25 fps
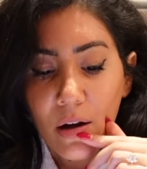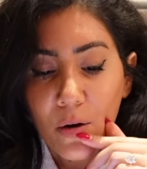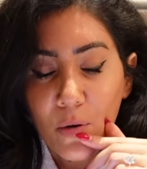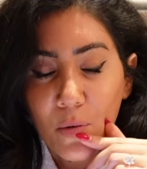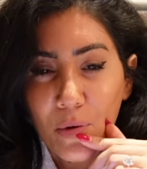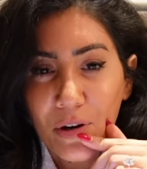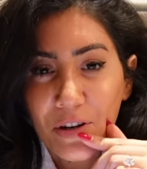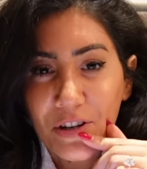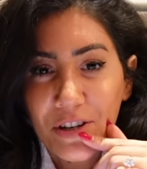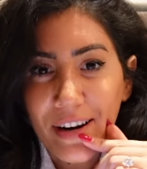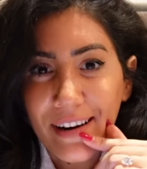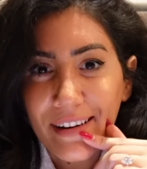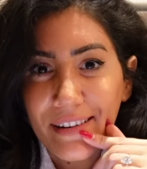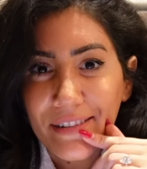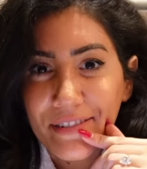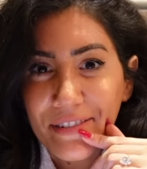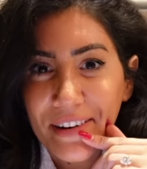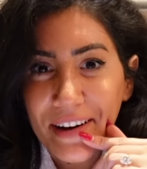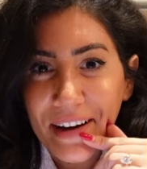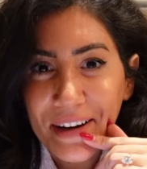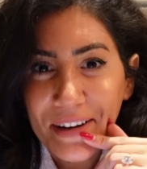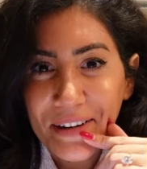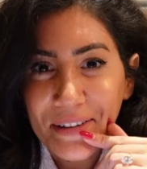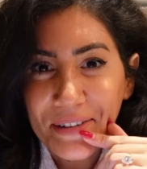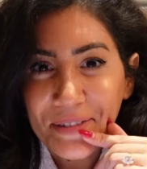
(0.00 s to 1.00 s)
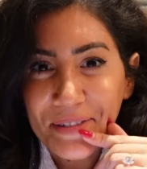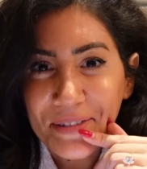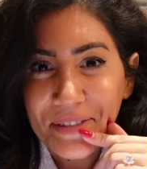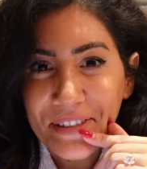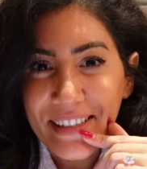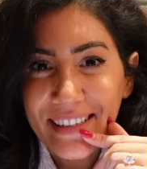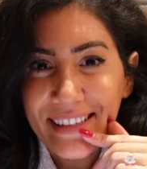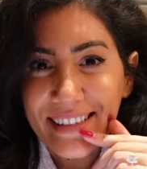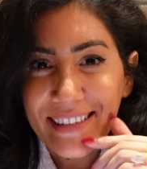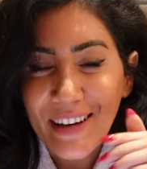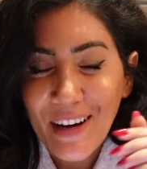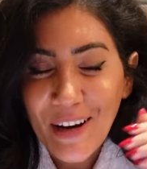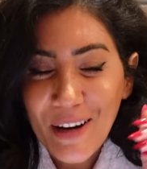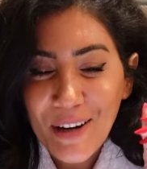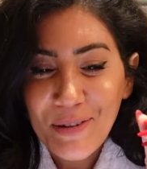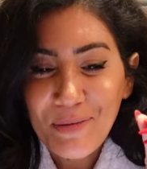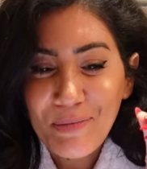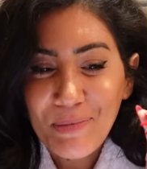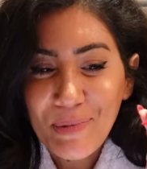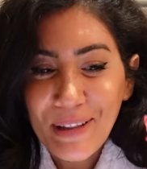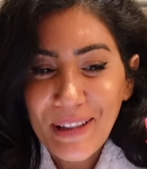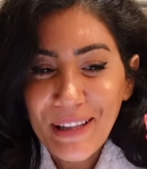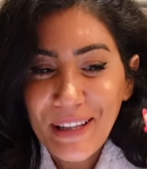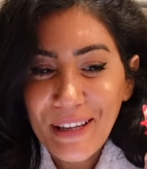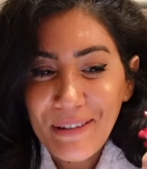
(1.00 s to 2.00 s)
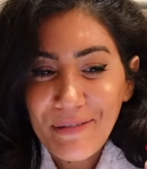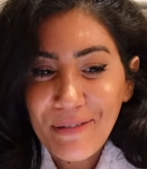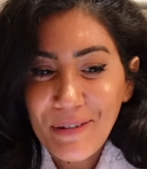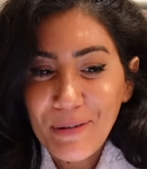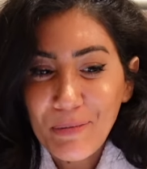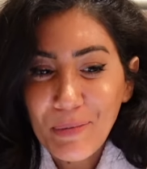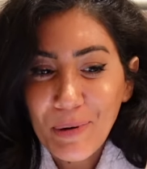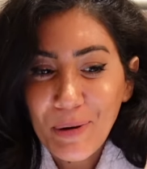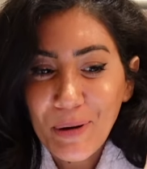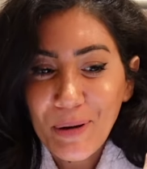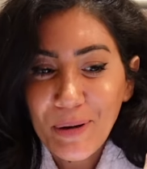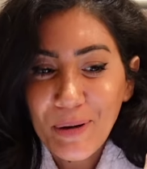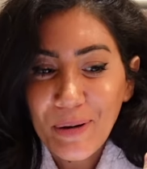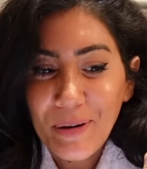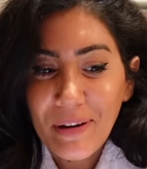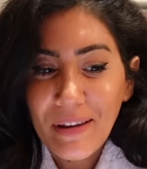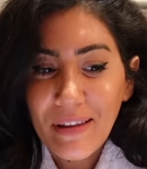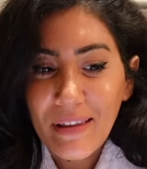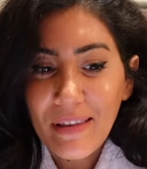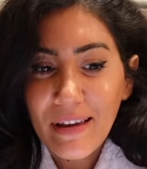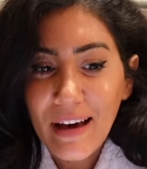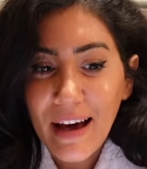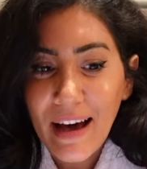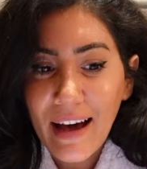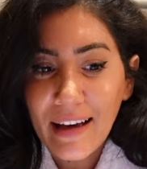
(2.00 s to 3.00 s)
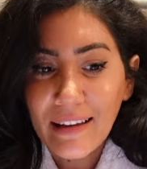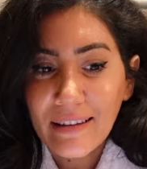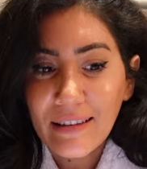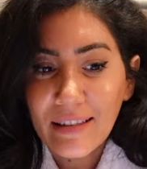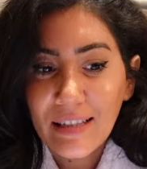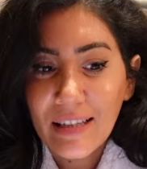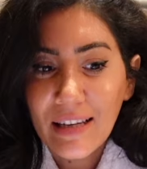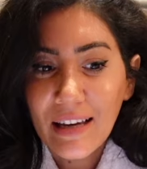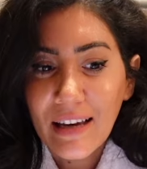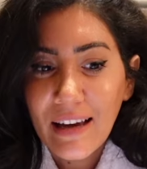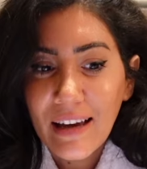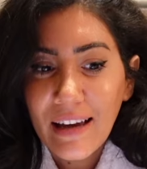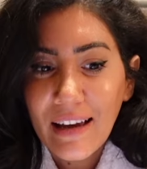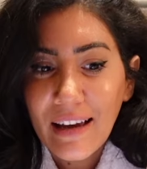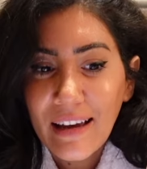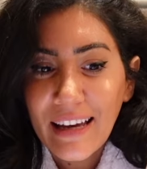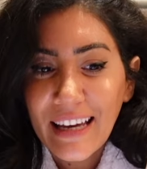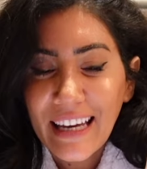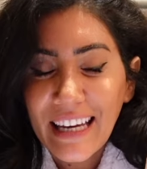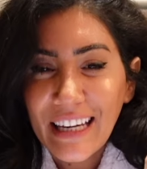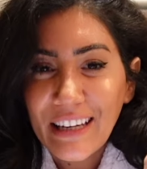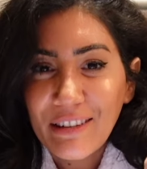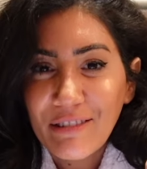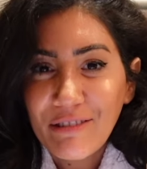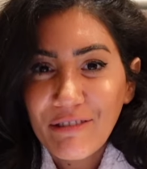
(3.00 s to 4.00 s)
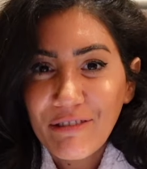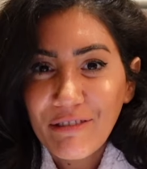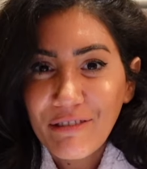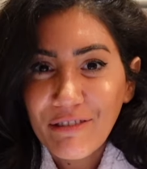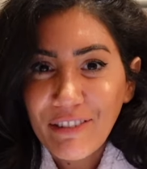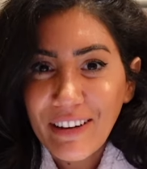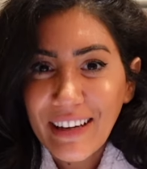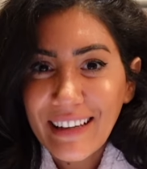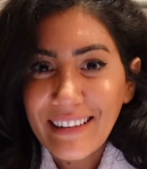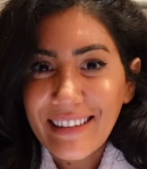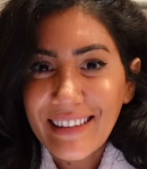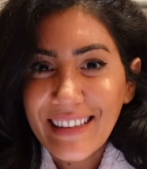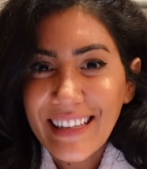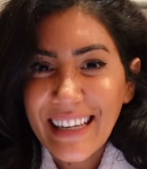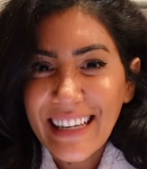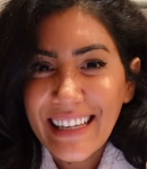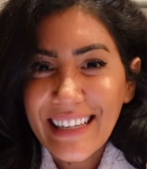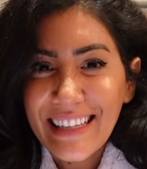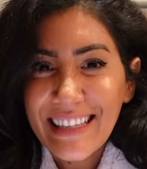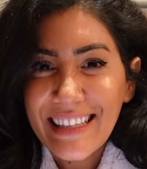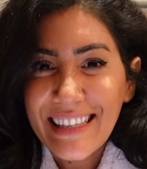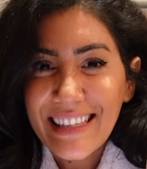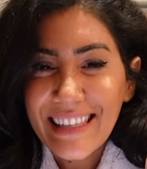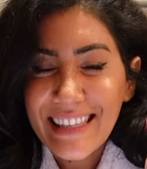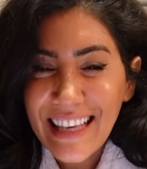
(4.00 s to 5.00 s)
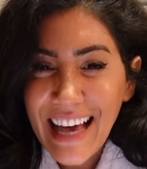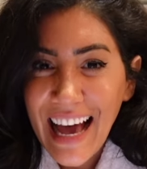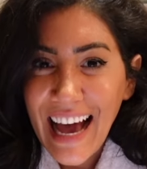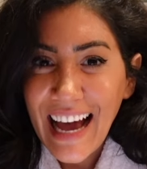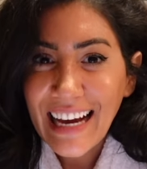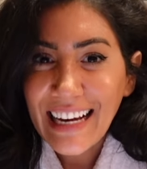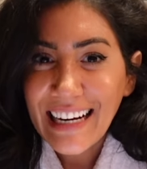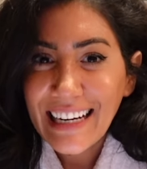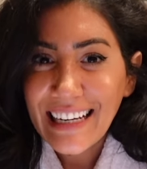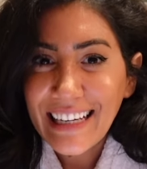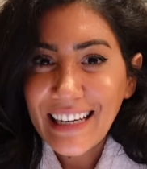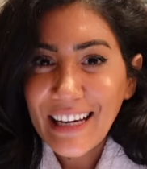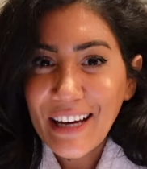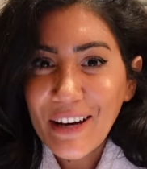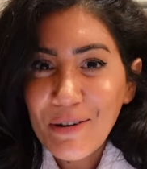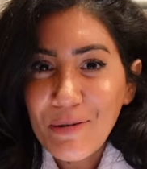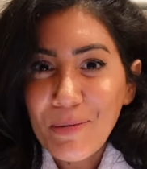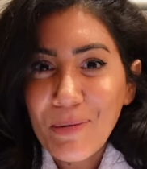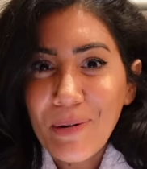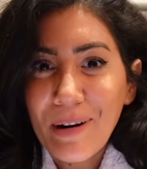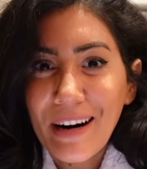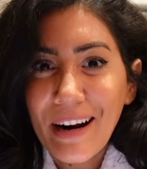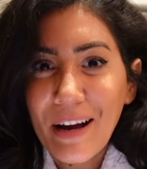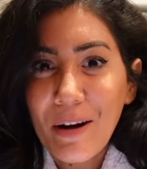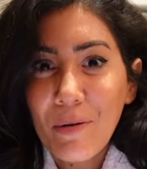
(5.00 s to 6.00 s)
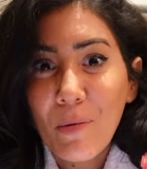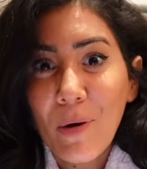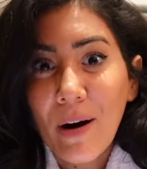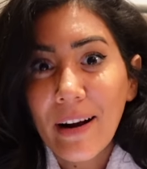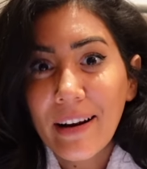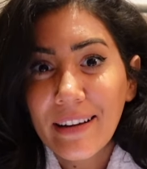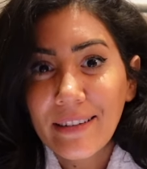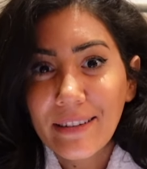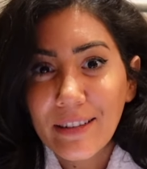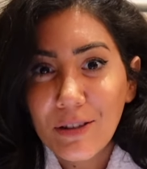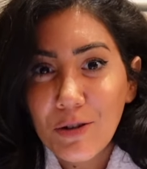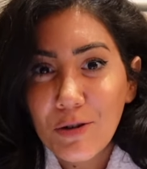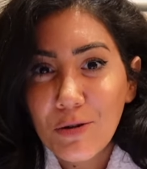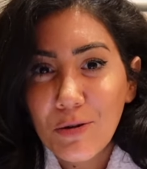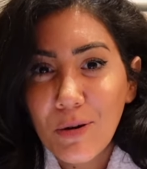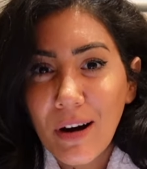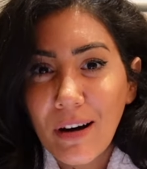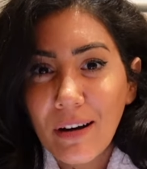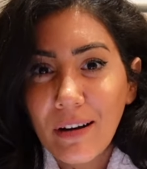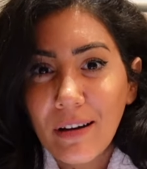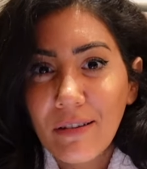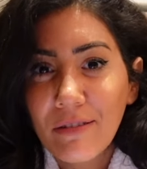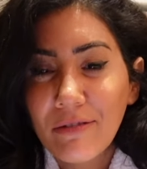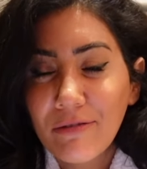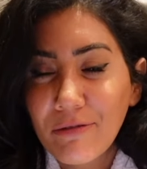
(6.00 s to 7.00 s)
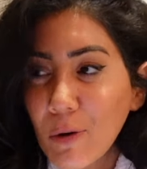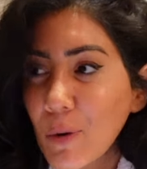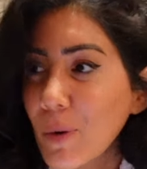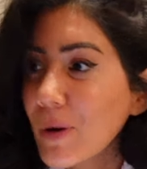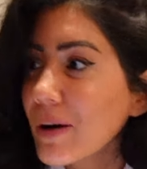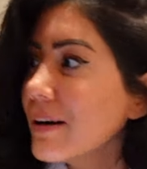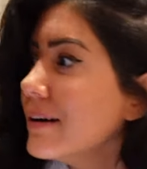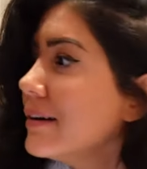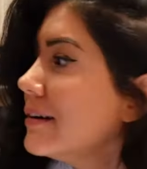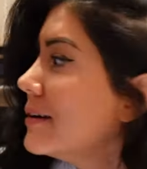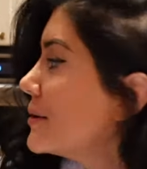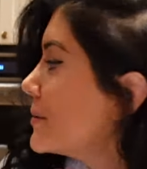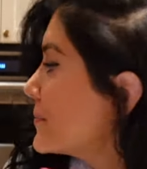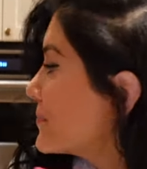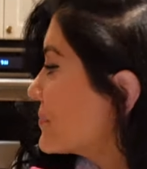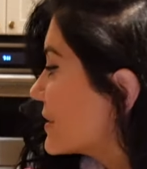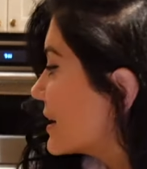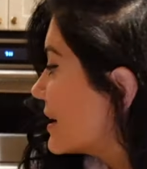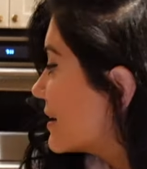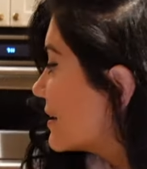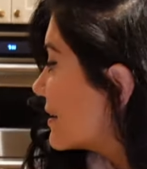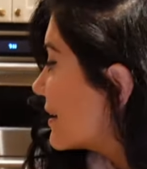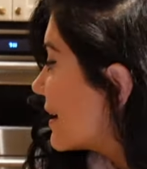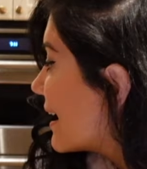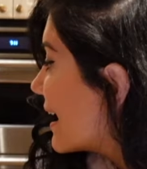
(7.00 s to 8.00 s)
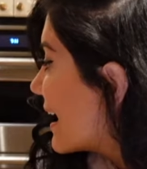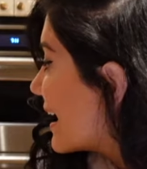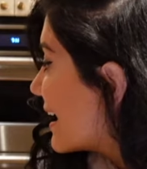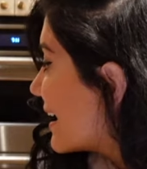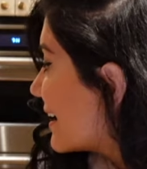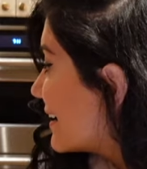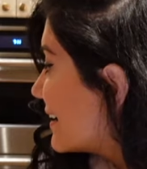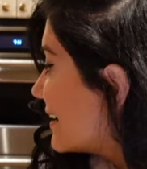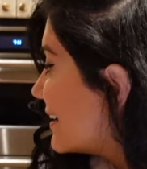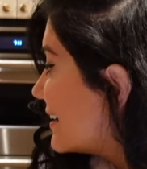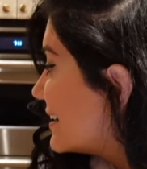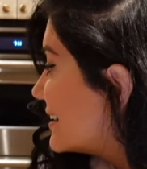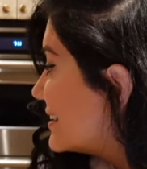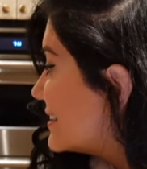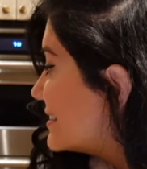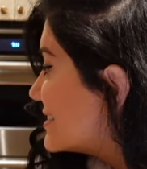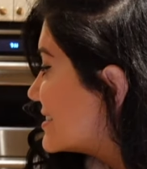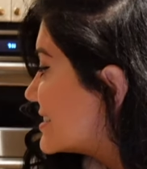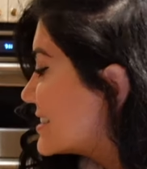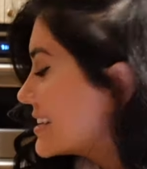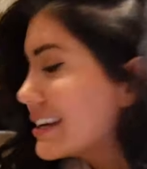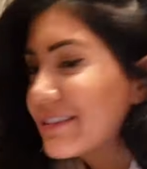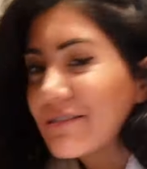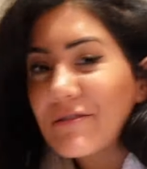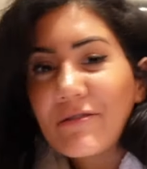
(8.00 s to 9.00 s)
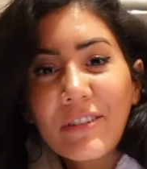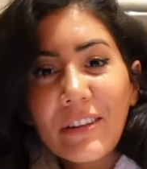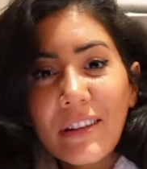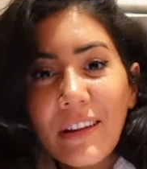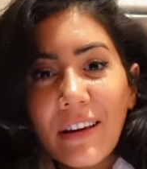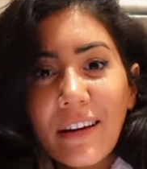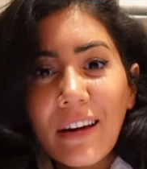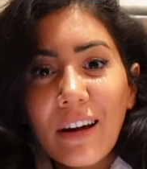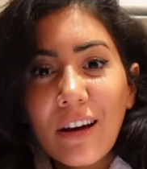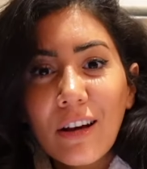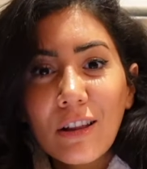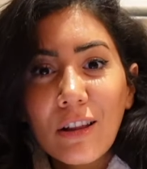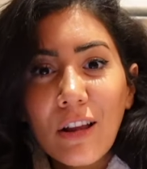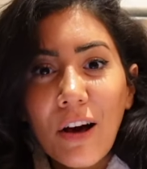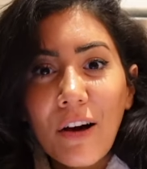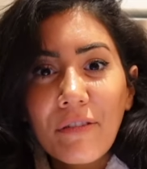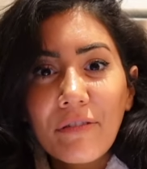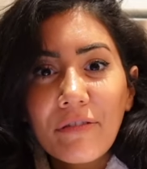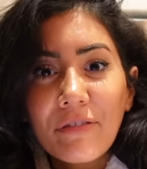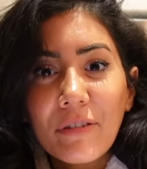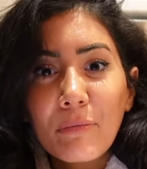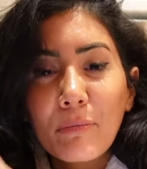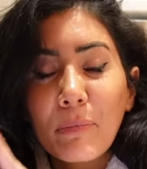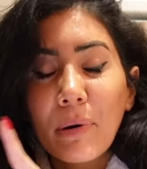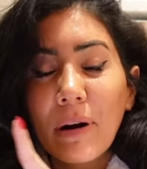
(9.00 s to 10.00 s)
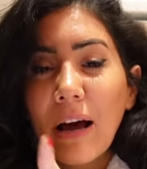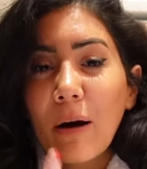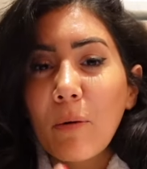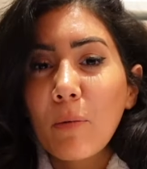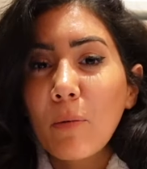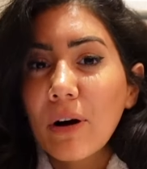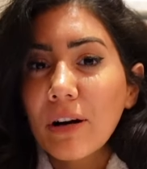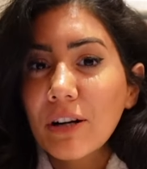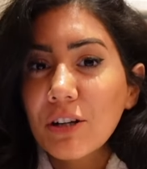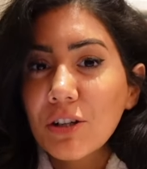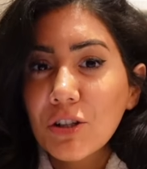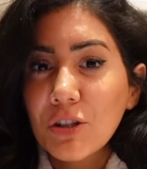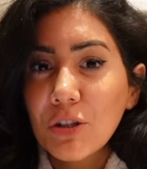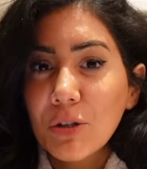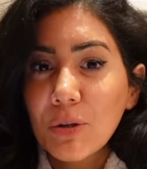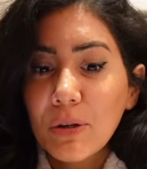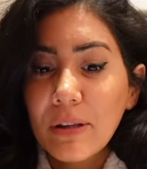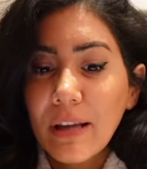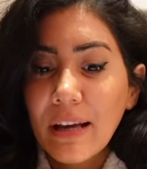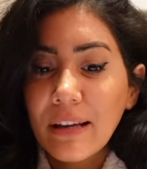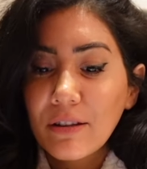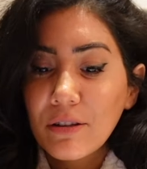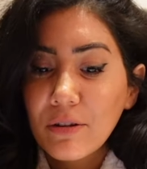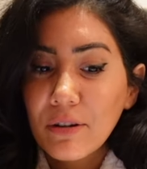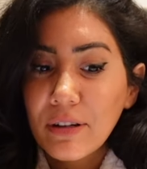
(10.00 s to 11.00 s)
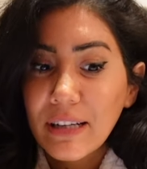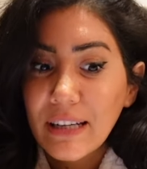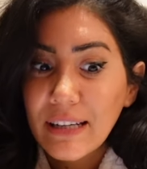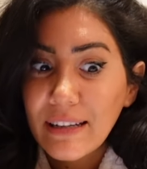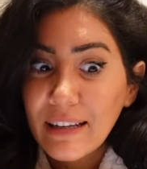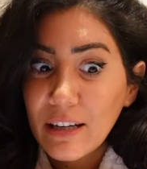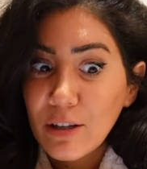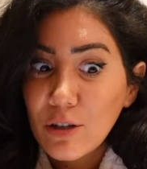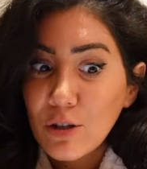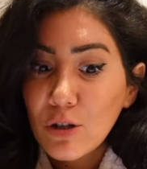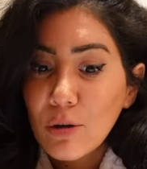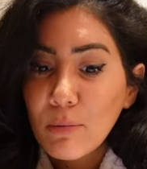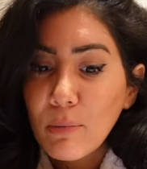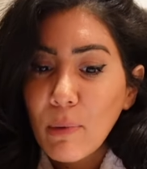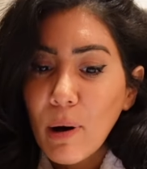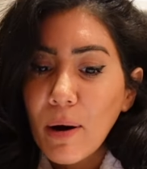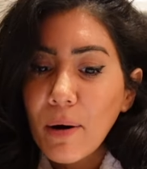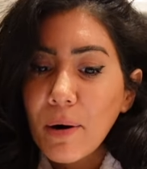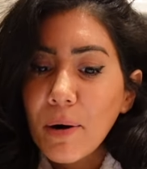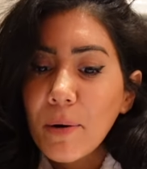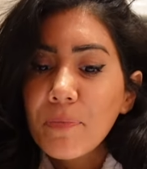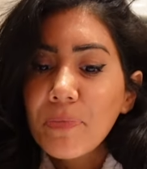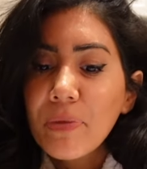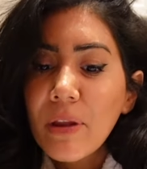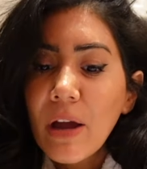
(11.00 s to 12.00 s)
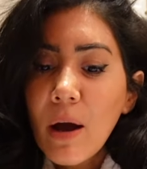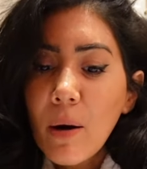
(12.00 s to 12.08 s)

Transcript: which I found unbelievable that it fit exactly where I wanted the trunk for and it fit like a glove. But I want to show you that during the day tomorrow.